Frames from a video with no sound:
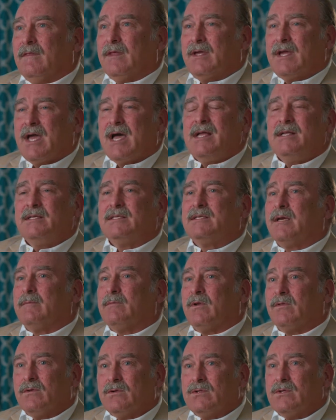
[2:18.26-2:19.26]
The
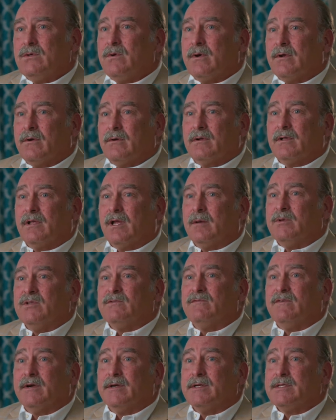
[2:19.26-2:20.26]
concept of the 200 Club is
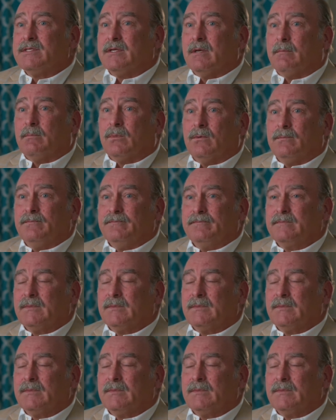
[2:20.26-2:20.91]
very simple.